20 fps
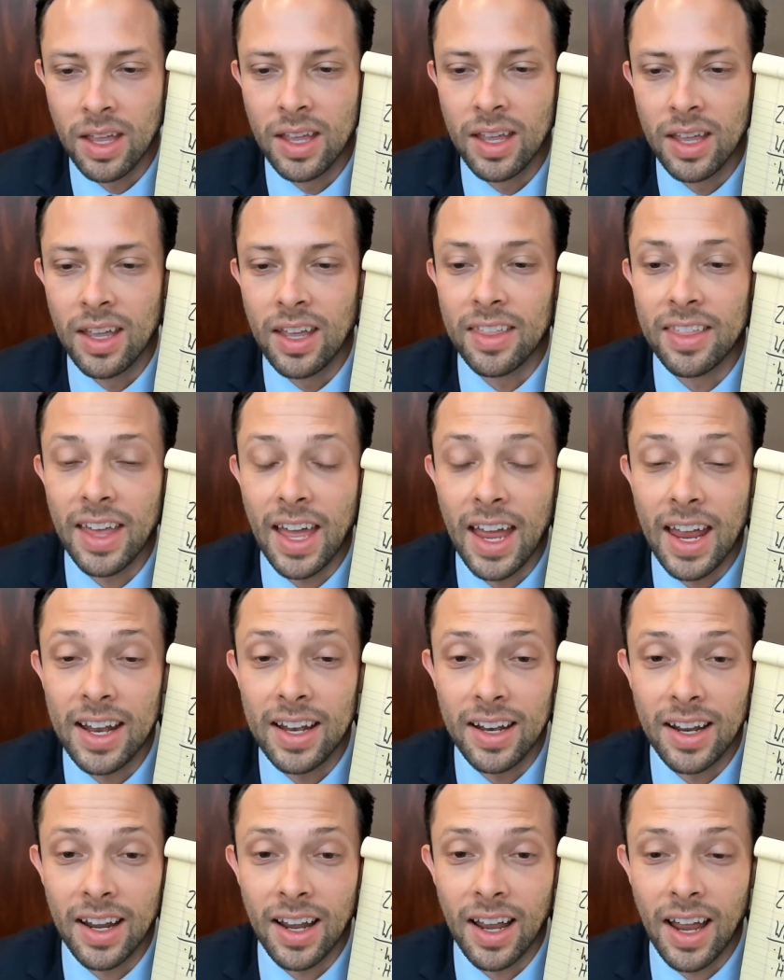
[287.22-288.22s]

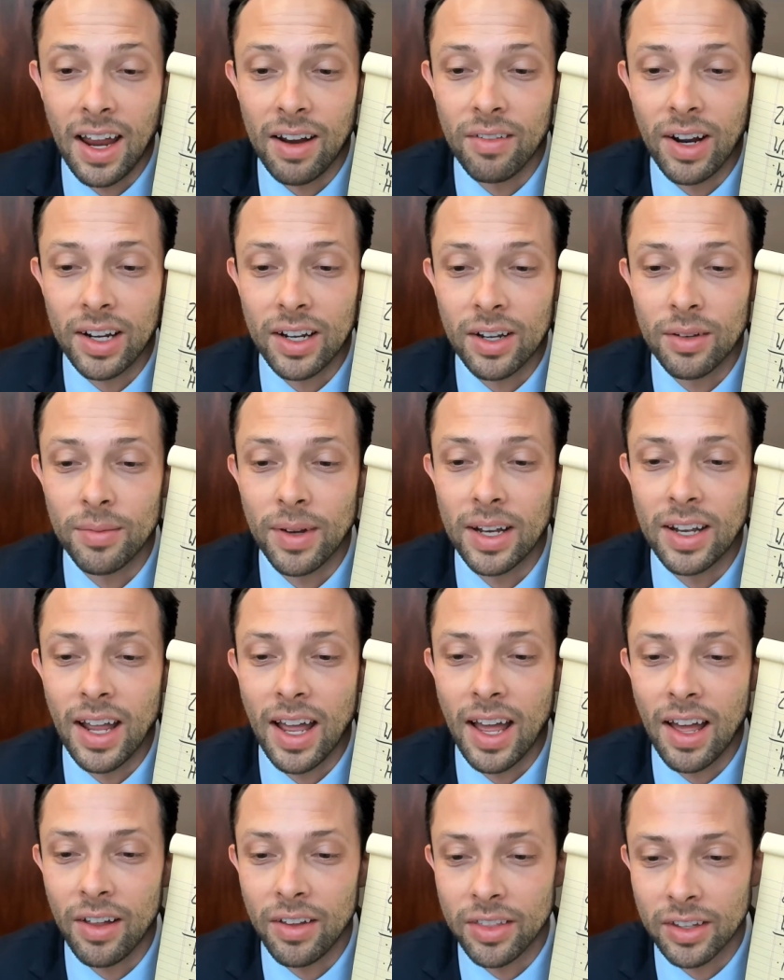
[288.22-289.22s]
Then I recommend a
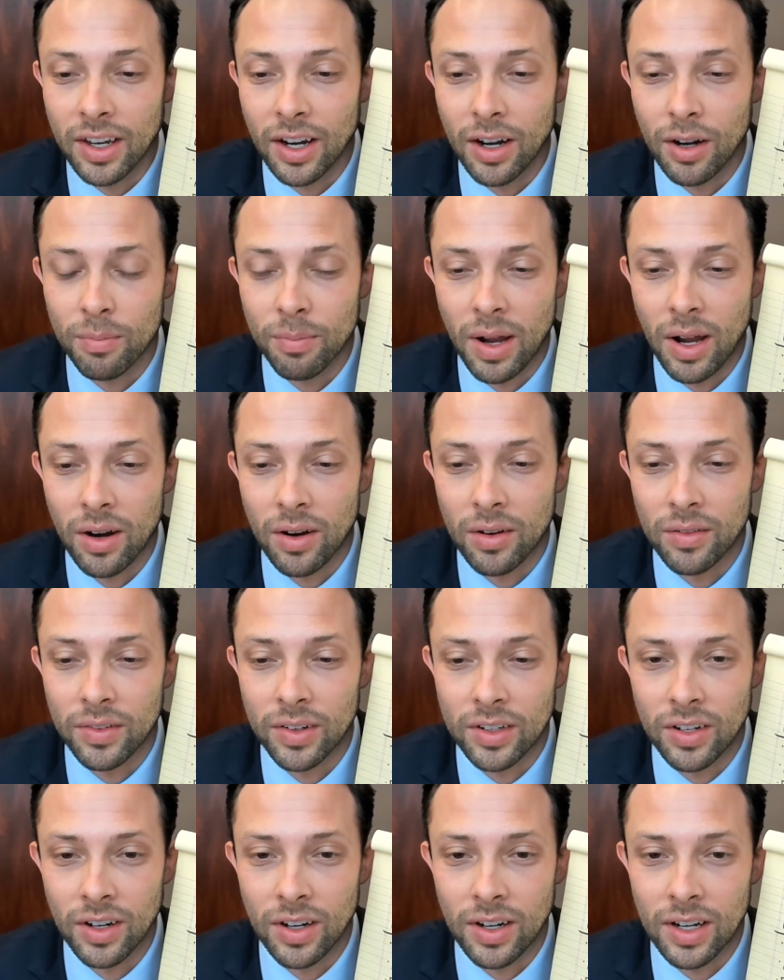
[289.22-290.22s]
healthcare power of
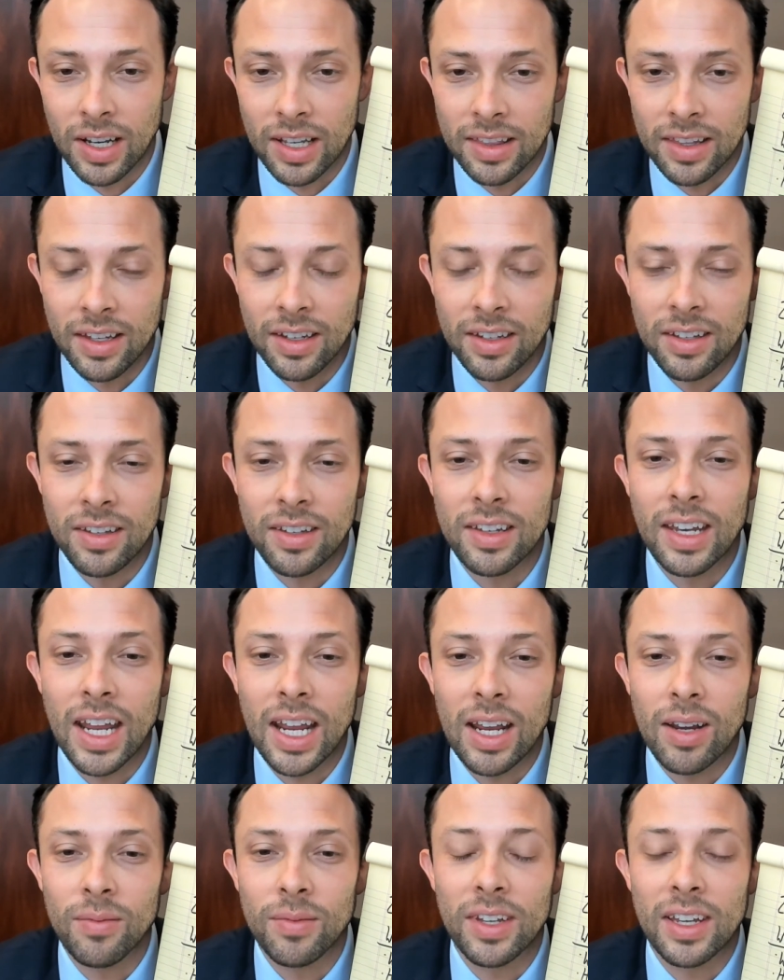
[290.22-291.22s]
attorney. This
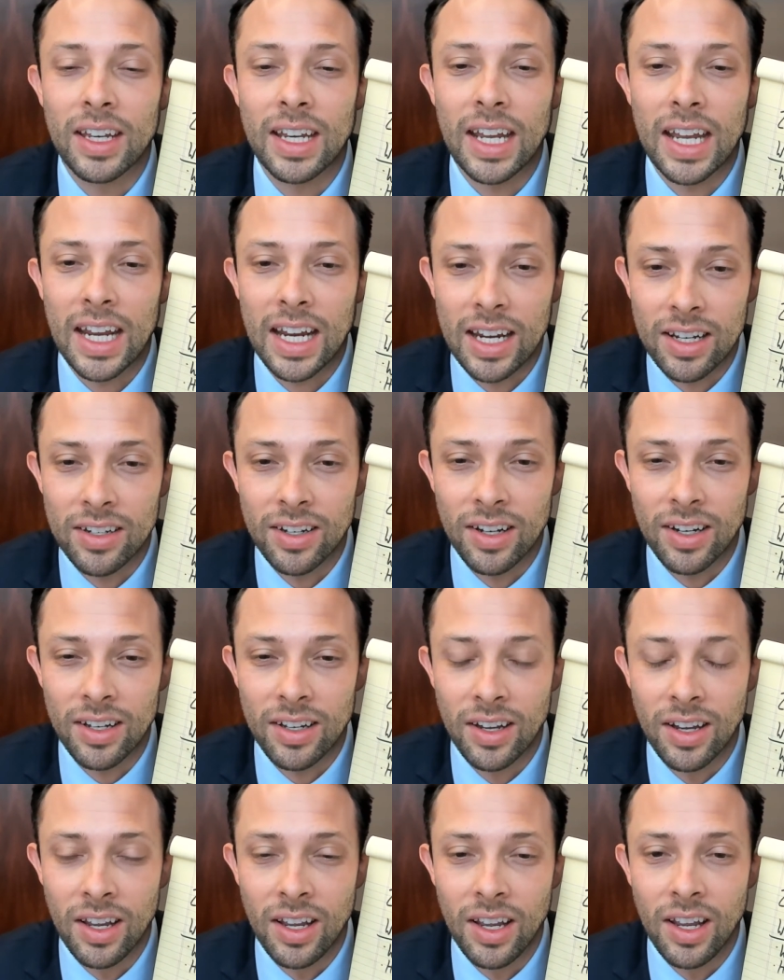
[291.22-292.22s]
names an agent
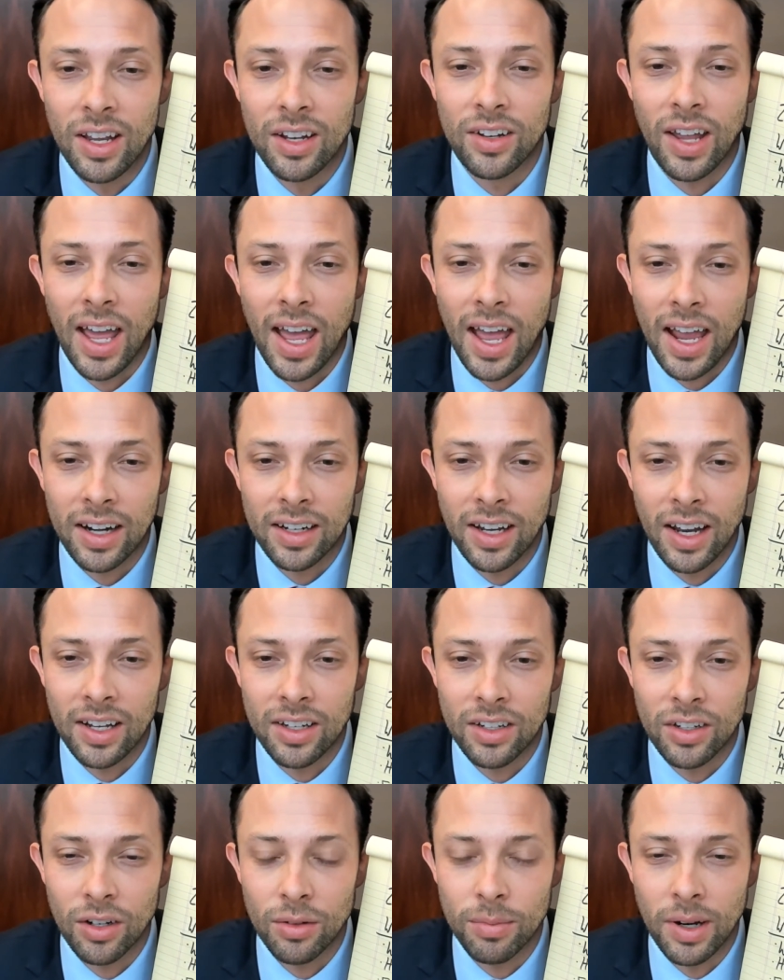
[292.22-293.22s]
to act on
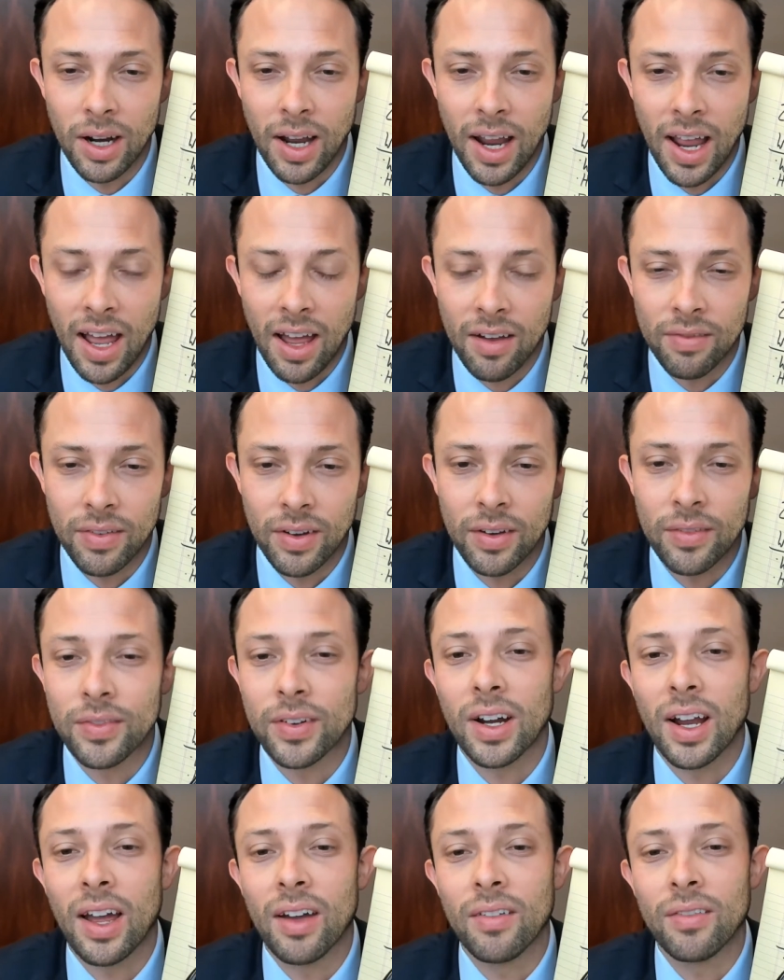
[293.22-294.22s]
your behalf if
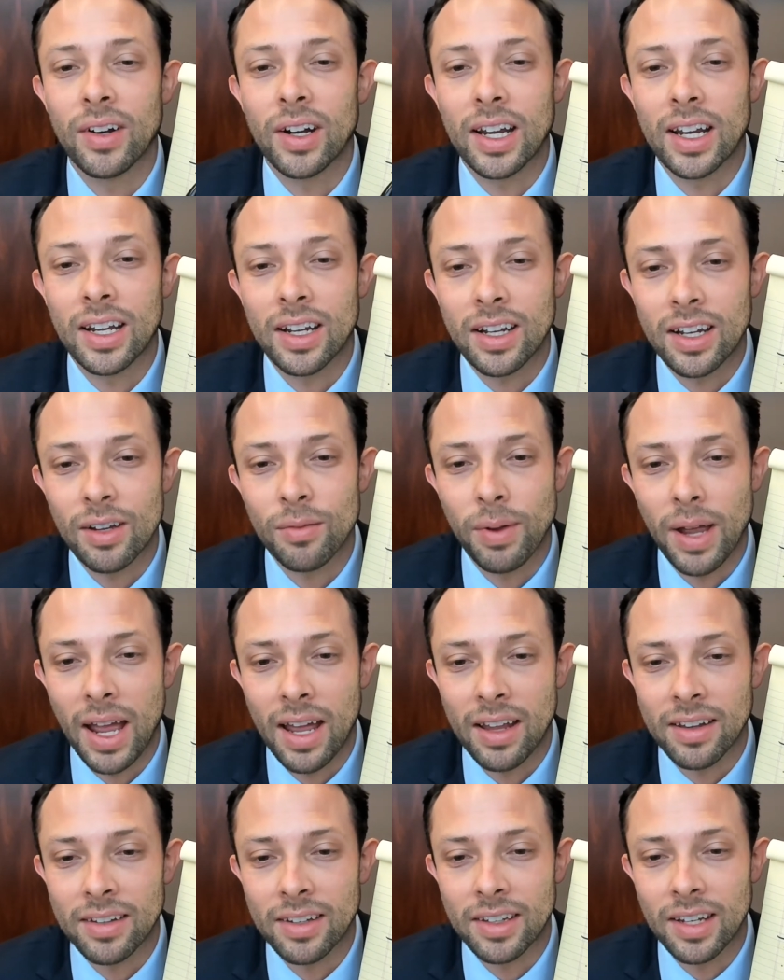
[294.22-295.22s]
you're ever
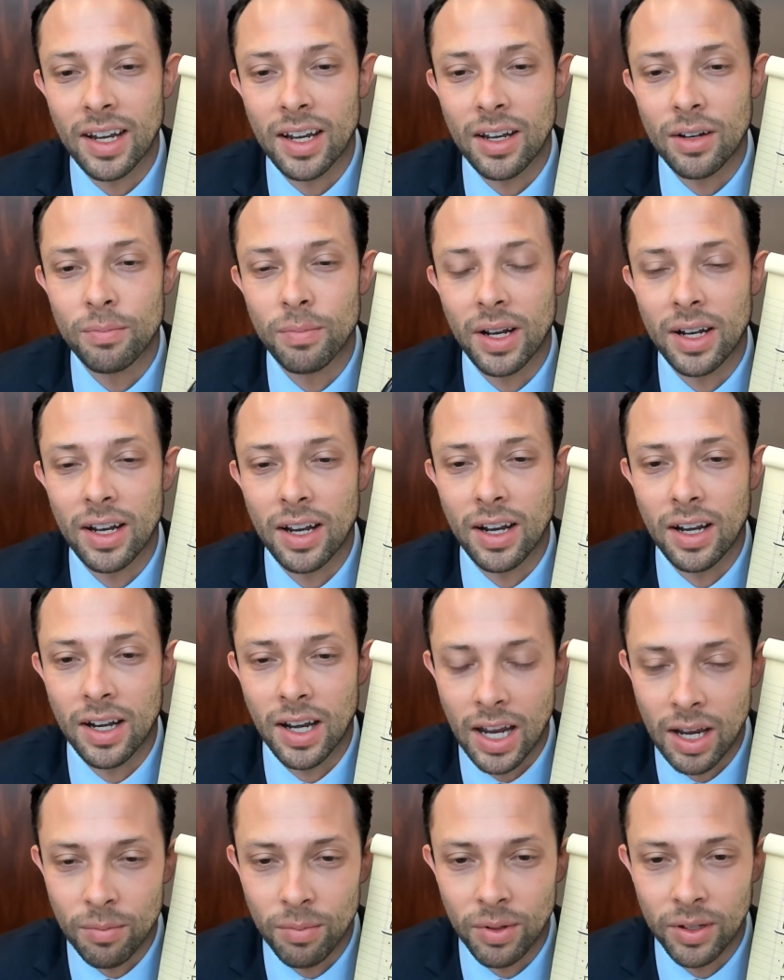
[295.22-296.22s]
incapacitated but
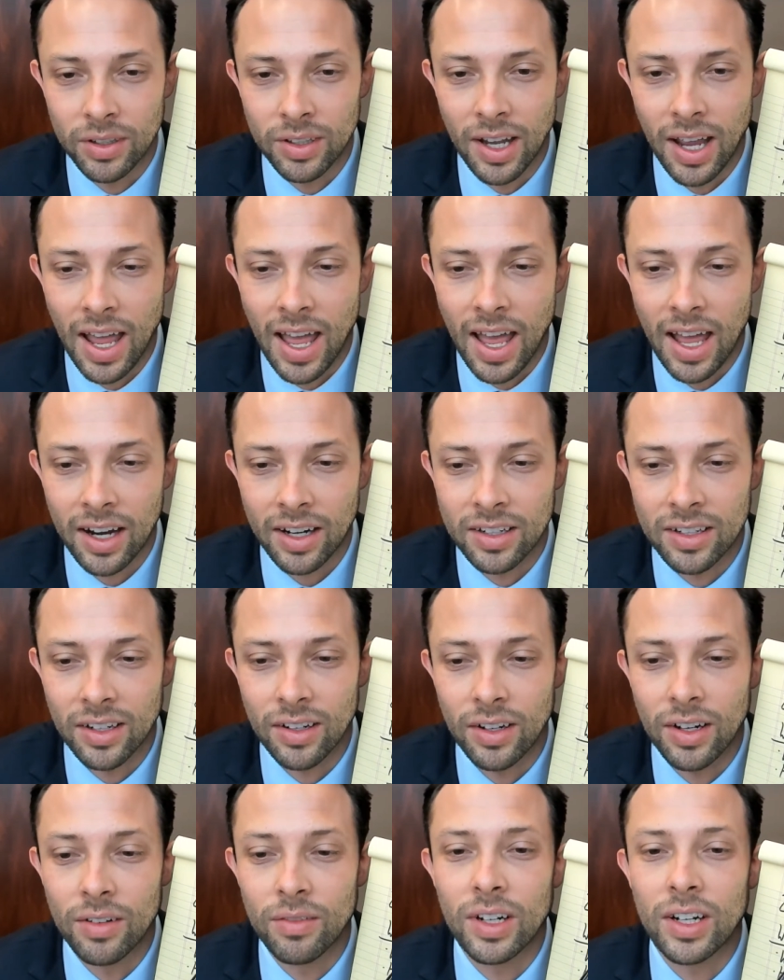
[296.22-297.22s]
unable to act
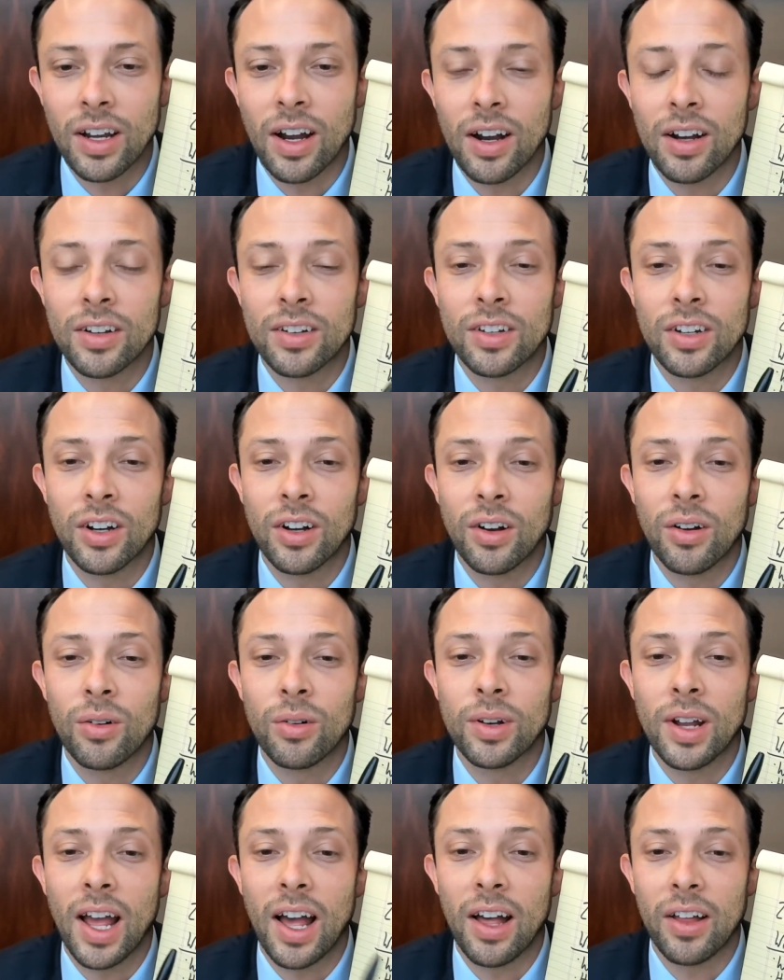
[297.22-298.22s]
in regards to your own
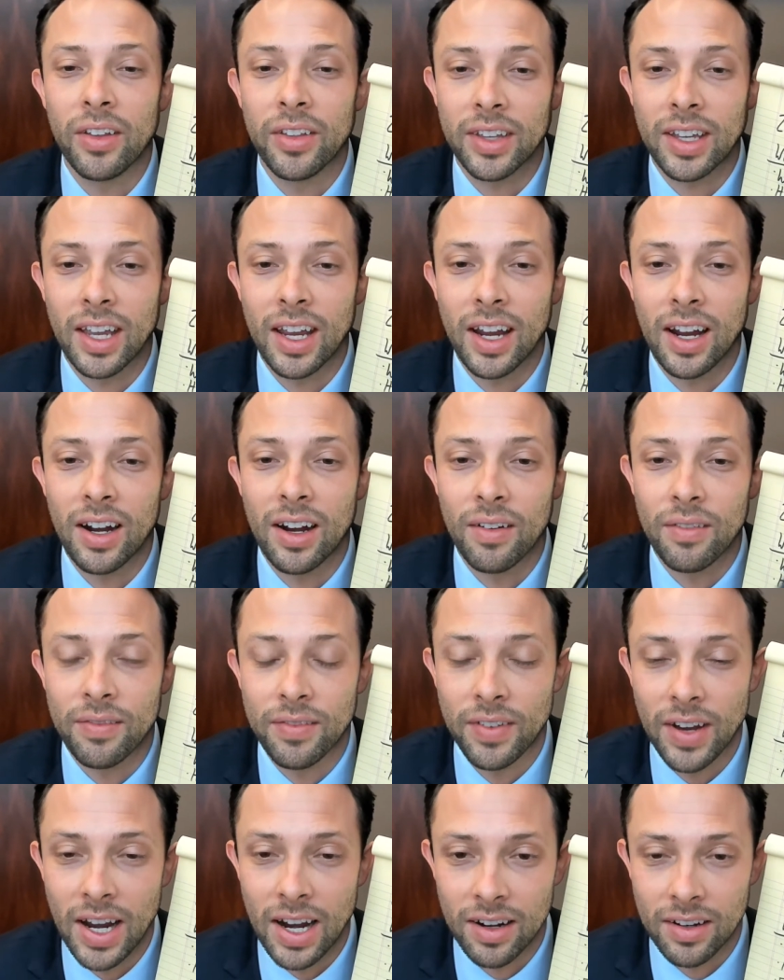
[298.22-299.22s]
health care
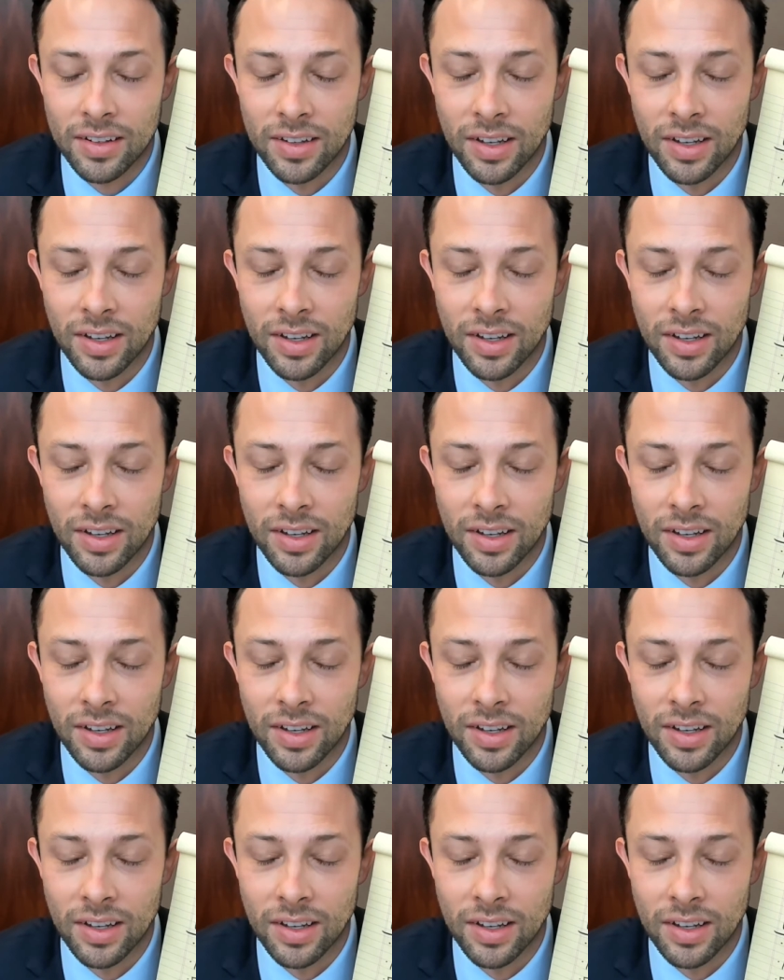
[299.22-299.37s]
affairs.